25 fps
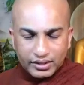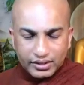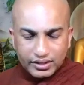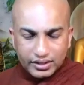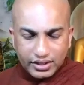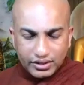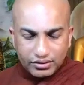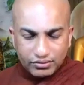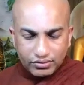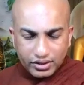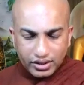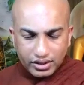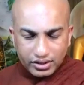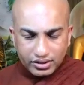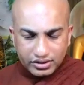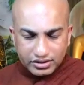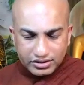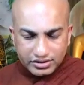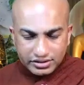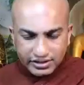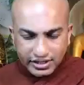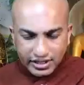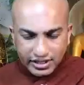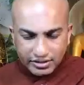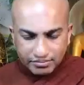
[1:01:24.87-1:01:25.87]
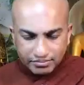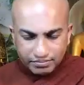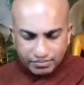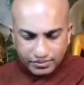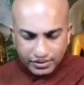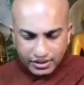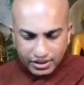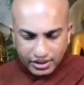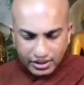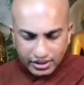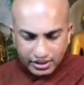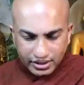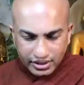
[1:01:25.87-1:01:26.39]
During this time
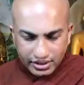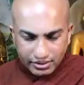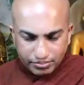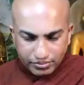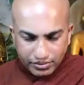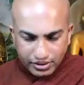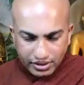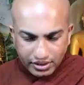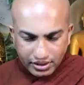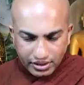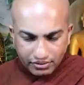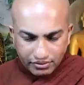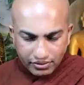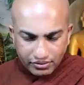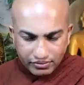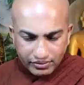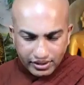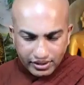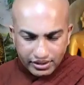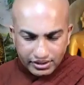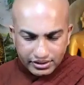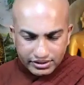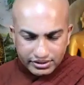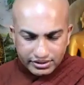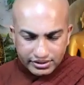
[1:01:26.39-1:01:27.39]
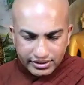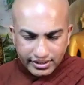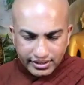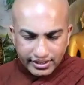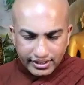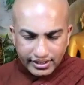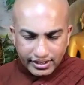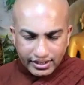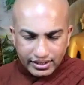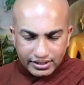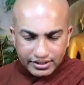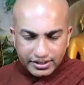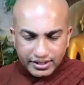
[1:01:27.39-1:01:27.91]
period, may everyone stay
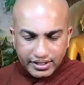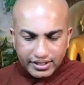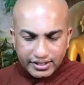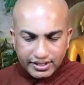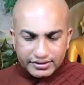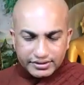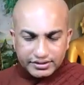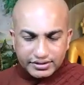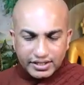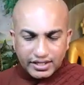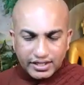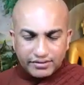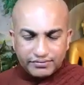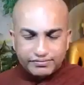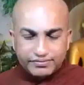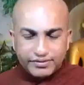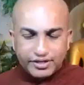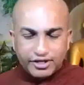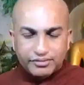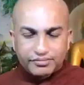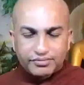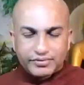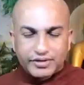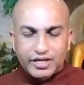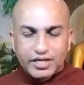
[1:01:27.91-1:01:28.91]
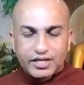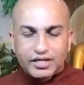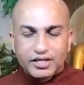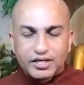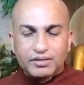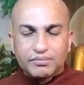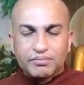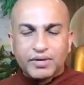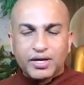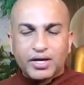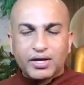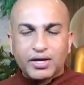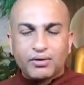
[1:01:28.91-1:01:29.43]
healthy and safe, and finally,
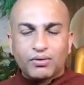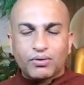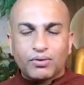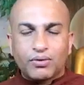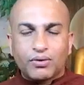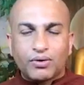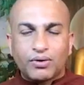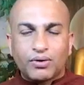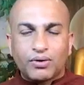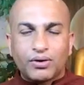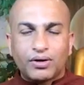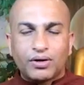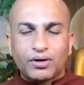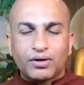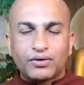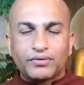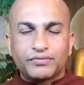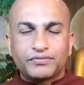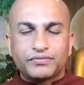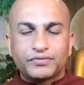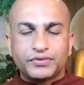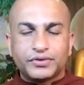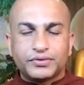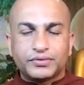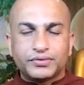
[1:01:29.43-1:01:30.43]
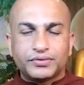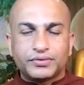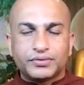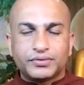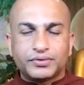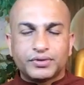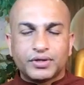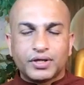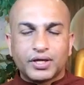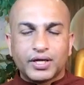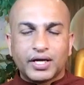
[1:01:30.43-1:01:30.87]
may all of you